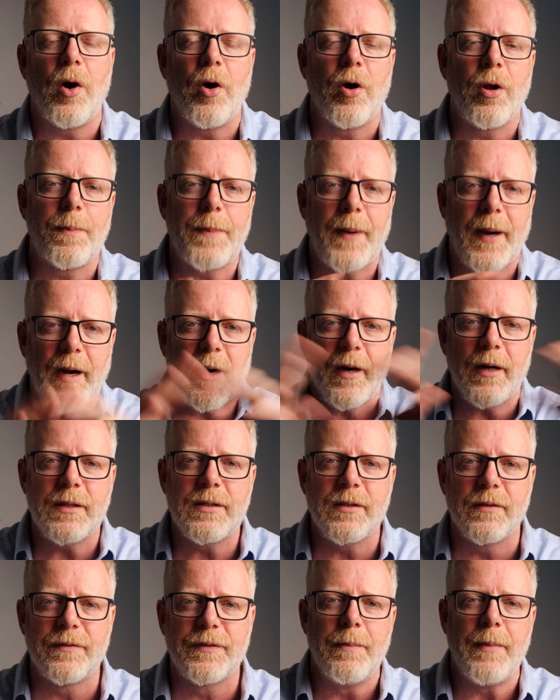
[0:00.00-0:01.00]
all part
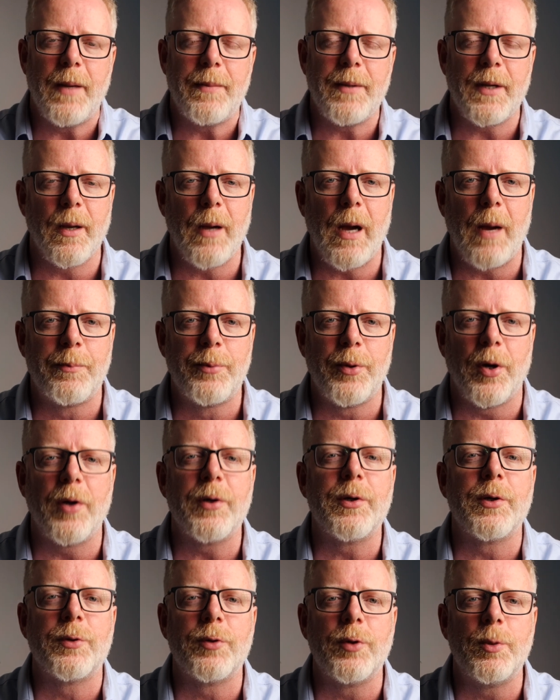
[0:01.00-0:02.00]
of maybe a
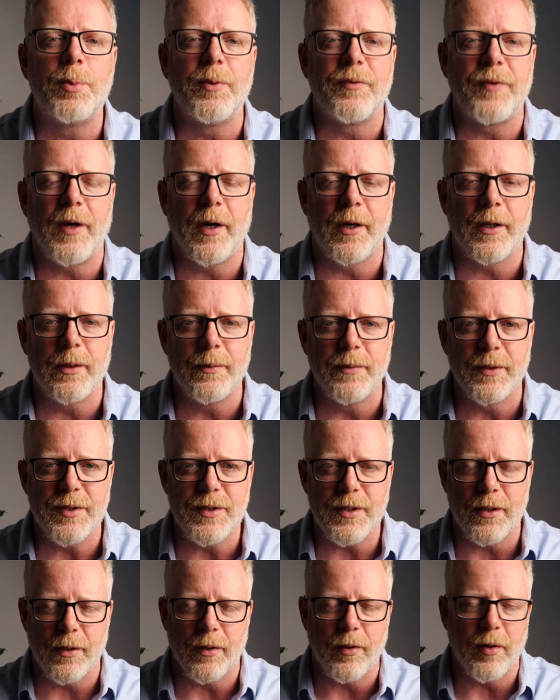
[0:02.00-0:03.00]
broader group of
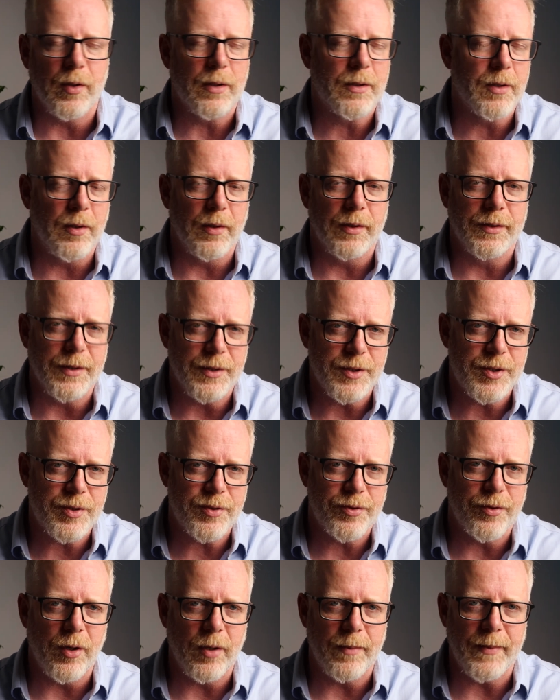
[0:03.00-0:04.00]
arguments that are all called
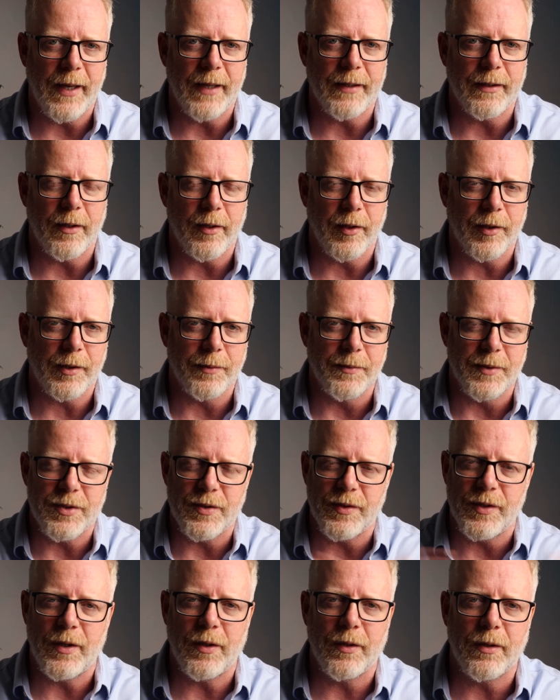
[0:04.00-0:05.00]
straw man arguments.
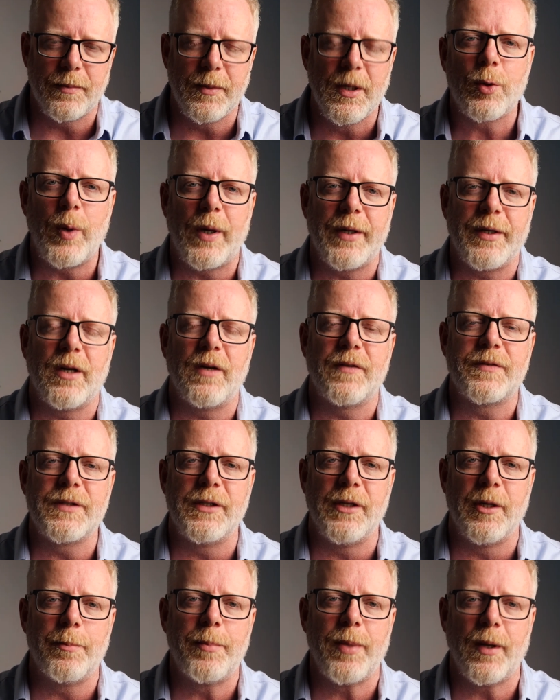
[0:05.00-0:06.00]
You hear them quite
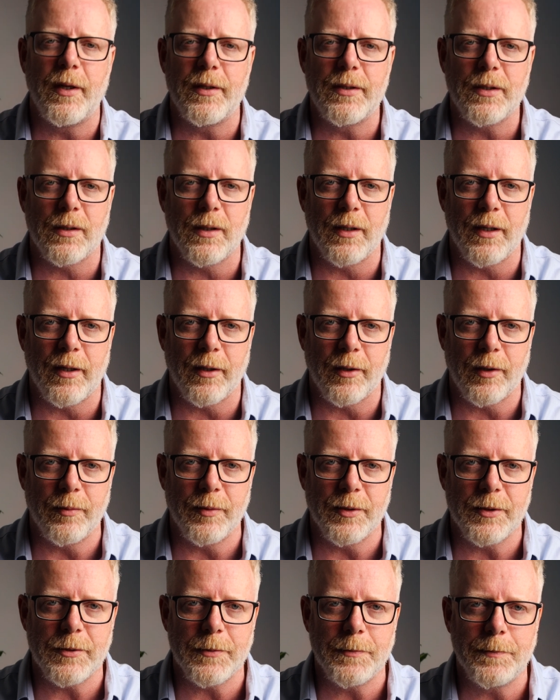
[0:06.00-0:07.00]
often in political
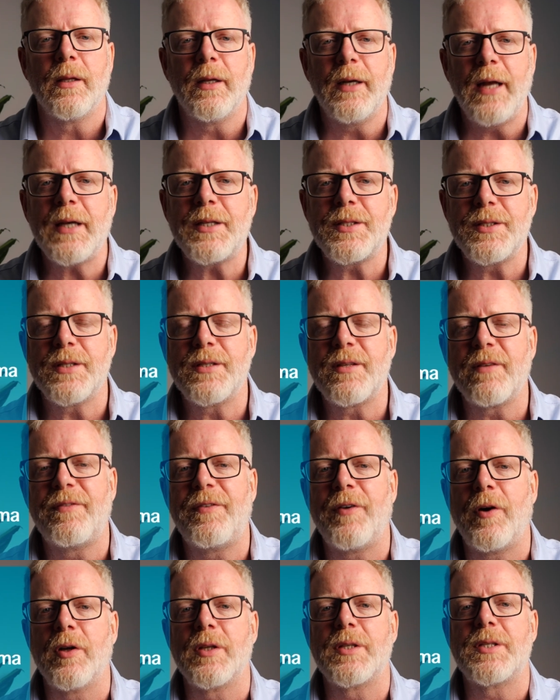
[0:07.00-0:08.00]
argument. The next is the
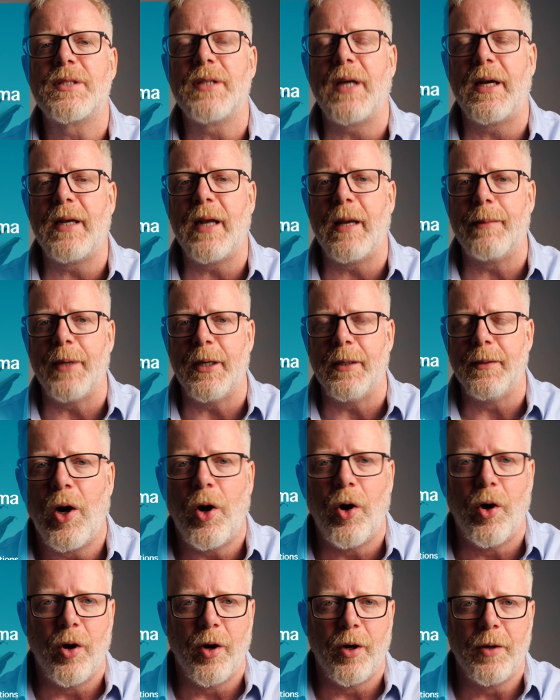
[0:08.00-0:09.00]
false dilemma,
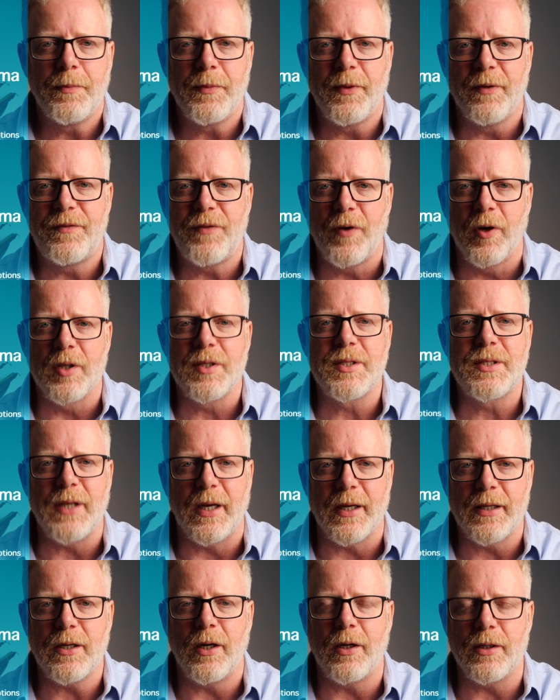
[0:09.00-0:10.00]
or the false
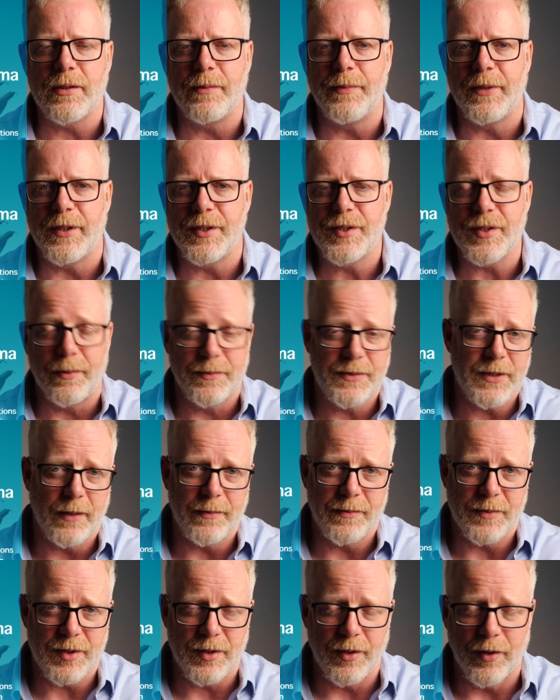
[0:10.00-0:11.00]
dichotomy,
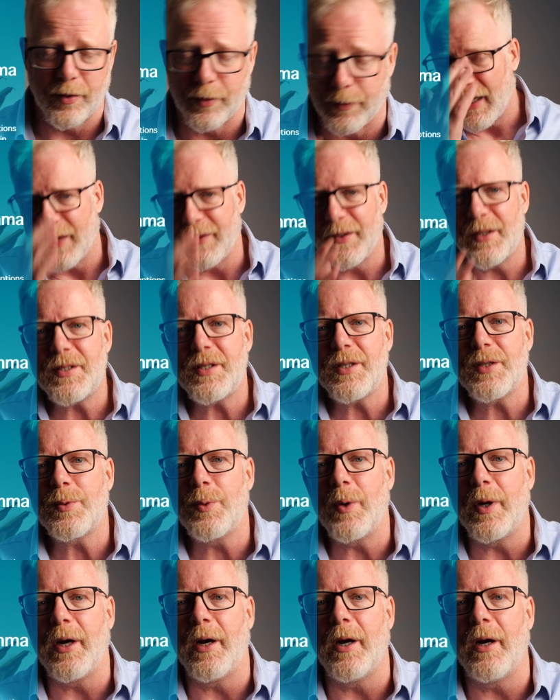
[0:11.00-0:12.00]
sometimes known. And this is
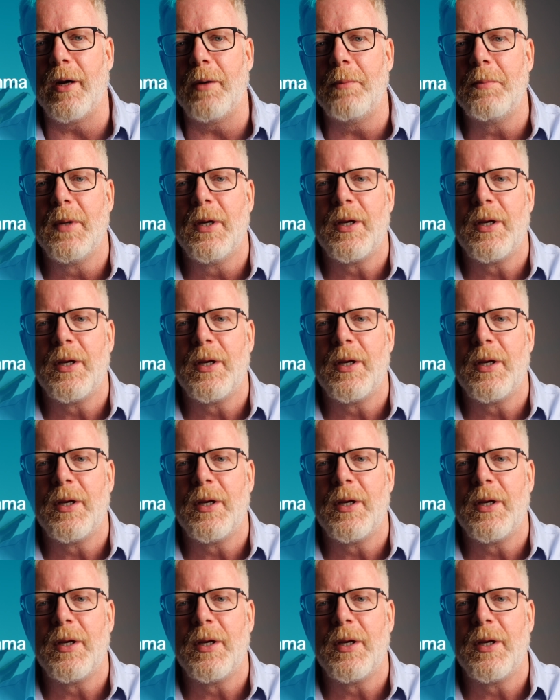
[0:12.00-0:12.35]
where